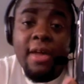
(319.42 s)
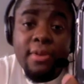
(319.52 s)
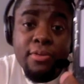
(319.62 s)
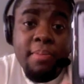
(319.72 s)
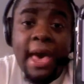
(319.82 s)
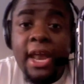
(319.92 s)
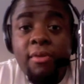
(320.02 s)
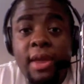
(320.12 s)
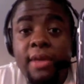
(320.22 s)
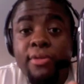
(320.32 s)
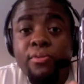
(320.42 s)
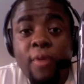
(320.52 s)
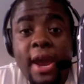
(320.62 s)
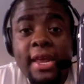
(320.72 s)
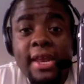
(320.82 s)
this battery is
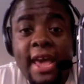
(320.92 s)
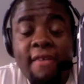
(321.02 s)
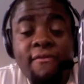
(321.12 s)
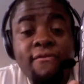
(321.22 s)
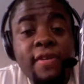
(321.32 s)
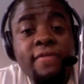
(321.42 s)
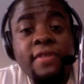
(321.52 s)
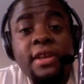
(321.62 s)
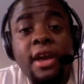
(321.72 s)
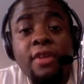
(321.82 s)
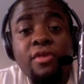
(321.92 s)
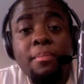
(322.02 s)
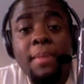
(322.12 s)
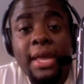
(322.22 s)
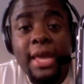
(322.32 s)
rated at 1500
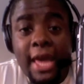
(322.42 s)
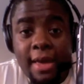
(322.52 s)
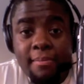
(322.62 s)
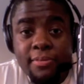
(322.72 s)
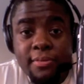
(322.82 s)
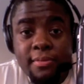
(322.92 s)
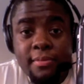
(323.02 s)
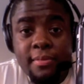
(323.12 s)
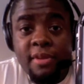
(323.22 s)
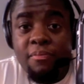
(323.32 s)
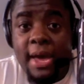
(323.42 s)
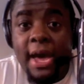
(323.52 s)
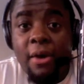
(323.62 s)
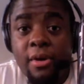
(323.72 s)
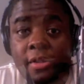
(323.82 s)
milliamps of
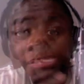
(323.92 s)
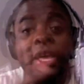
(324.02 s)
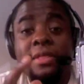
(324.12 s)
power.